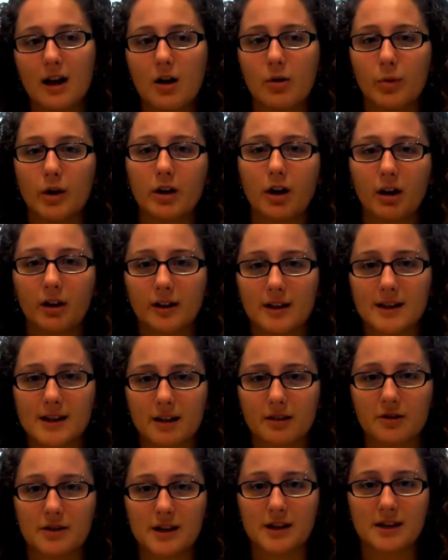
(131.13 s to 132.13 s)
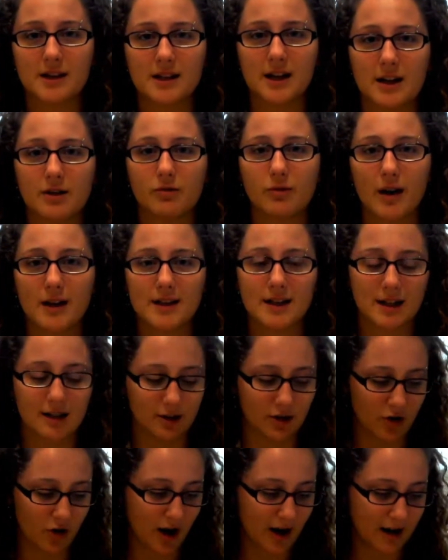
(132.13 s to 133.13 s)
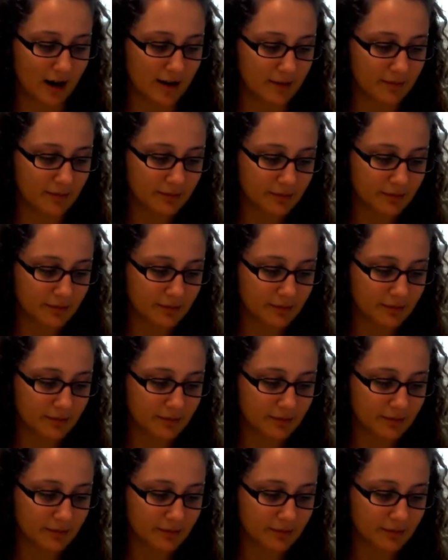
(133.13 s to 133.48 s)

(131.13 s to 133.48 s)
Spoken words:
We call it San Jose State resident credit.